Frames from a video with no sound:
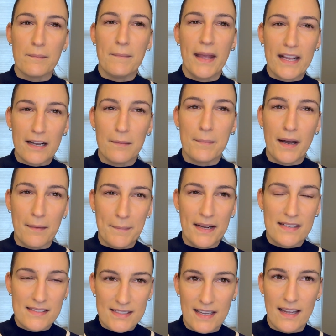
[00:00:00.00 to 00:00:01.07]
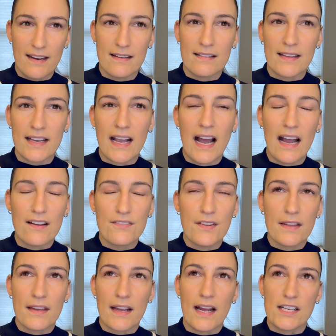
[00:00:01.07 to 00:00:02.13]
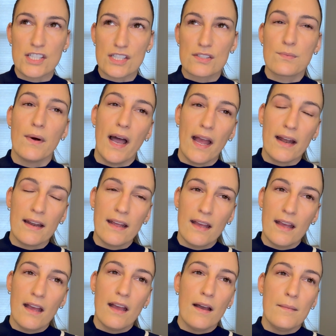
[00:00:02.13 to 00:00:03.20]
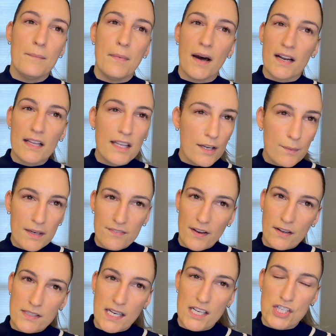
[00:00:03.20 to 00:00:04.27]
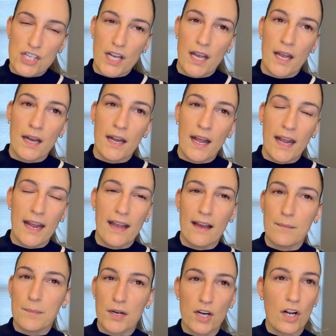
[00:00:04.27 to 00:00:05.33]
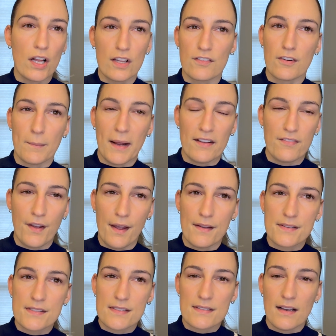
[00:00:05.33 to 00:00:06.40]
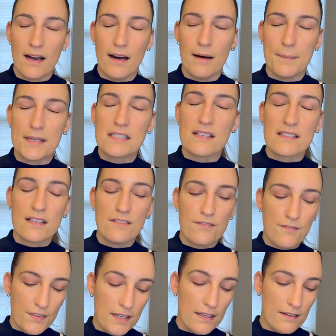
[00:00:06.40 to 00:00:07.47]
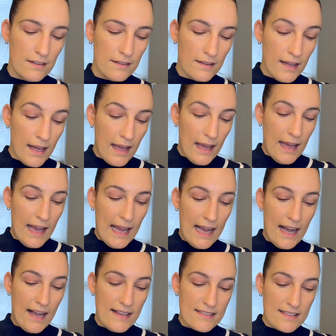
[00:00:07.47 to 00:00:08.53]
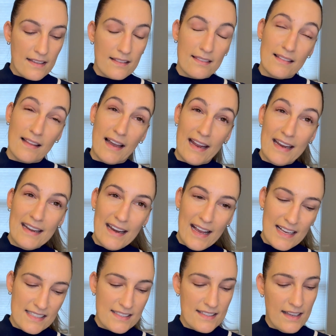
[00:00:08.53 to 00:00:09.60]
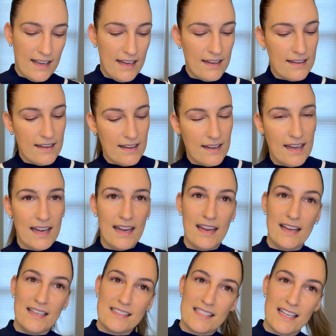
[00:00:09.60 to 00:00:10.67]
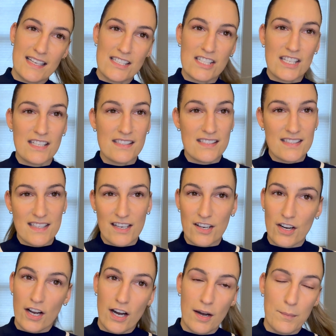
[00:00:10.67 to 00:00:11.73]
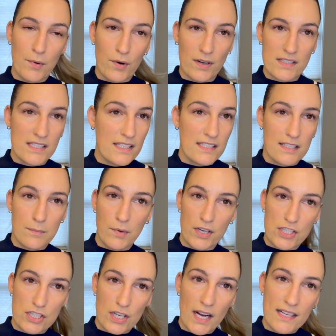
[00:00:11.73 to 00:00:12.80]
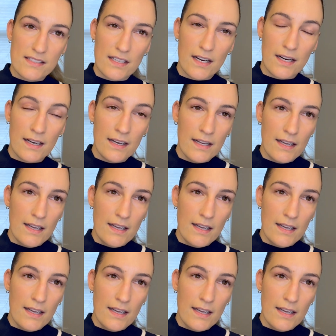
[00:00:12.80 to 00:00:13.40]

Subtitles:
makeup on my skin. Like I feel like I just bought a liquid foundation and put it all over my face. It doesn't feel as light as like a tinted serum or a tinted moisturizer.